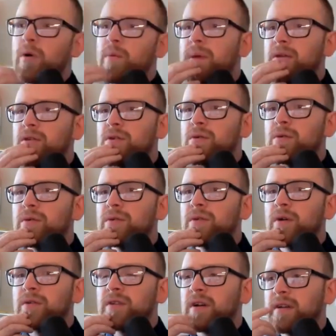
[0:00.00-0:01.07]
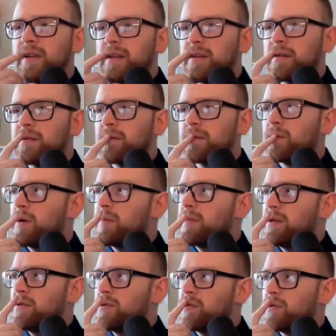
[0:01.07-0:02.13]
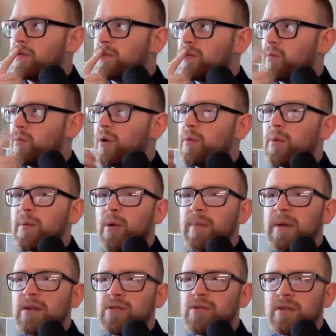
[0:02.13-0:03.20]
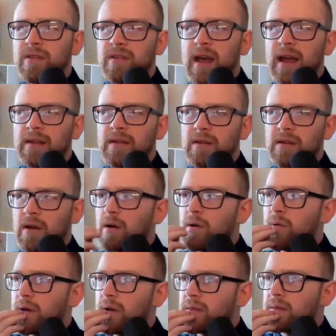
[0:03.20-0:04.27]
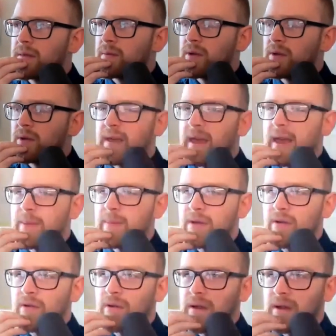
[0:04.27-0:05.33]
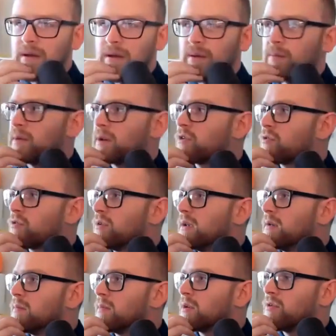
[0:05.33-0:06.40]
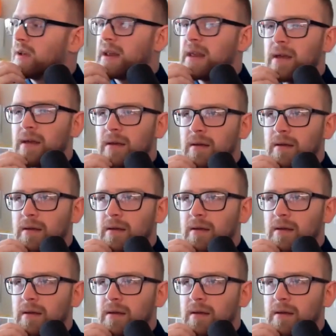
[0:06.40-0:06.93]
made you, oh, sorry, Danielle, what made you, what made you decide to go with McCready or McCready?